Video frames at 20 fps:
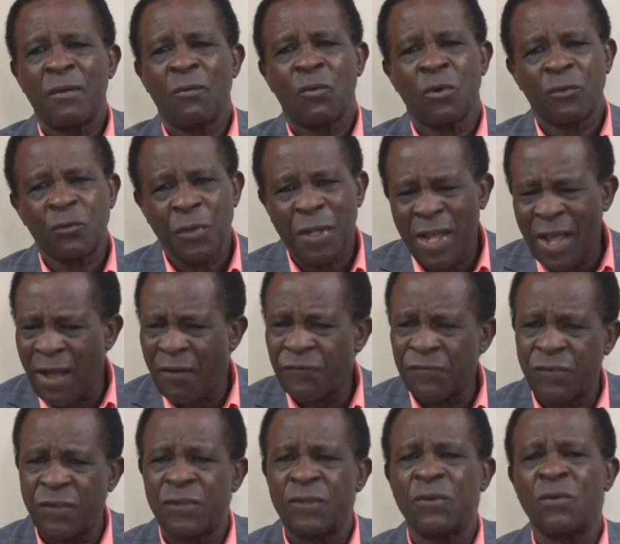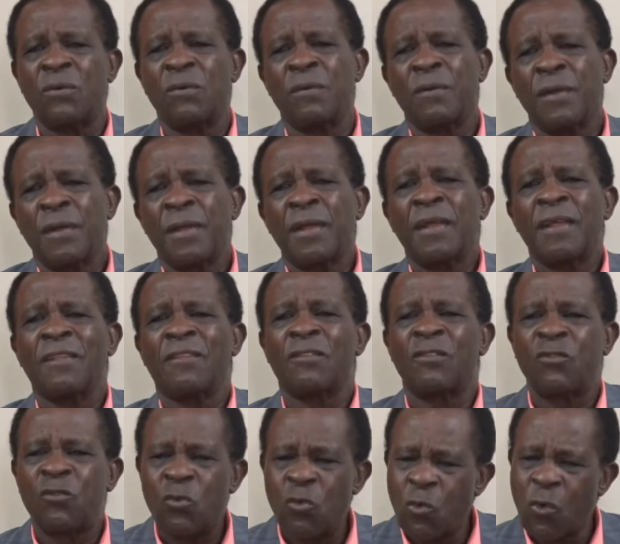What we have to do is
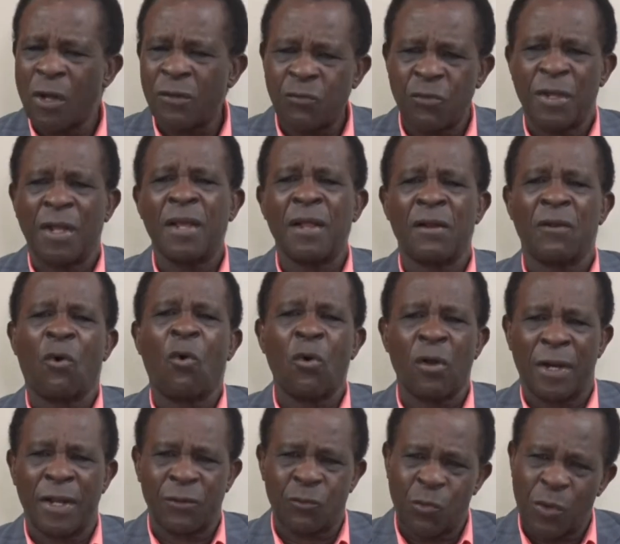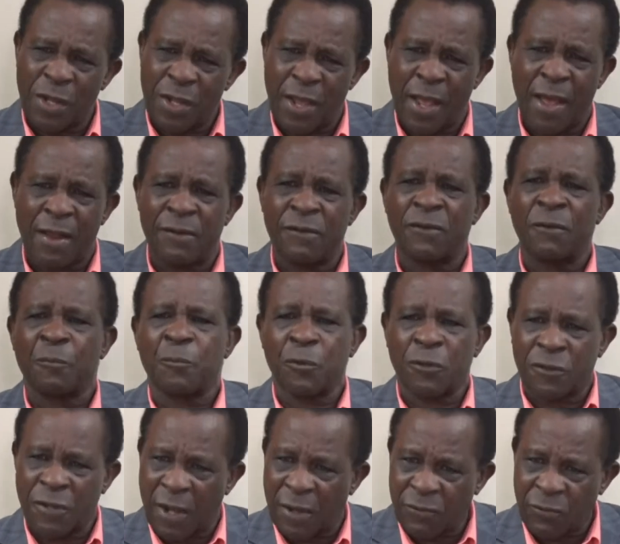do all that we can to
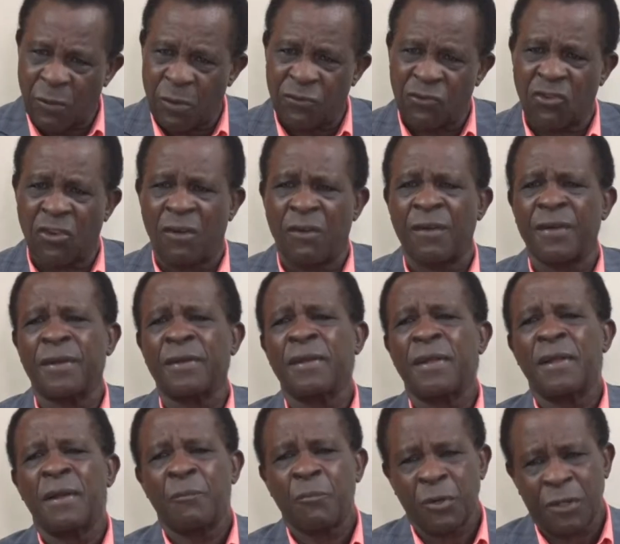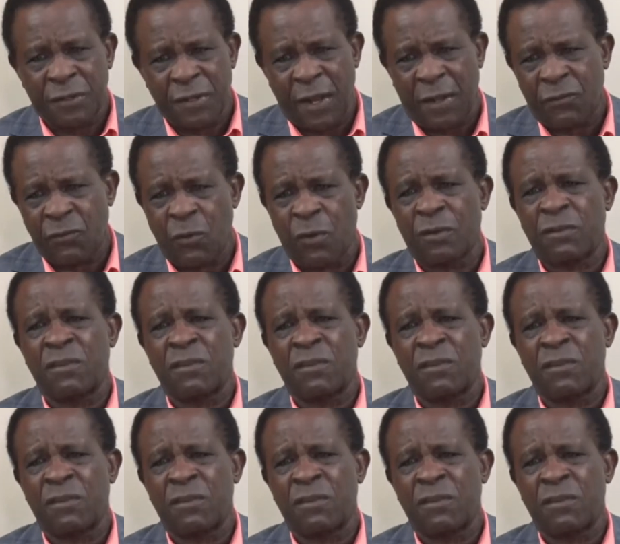protect our children, protect our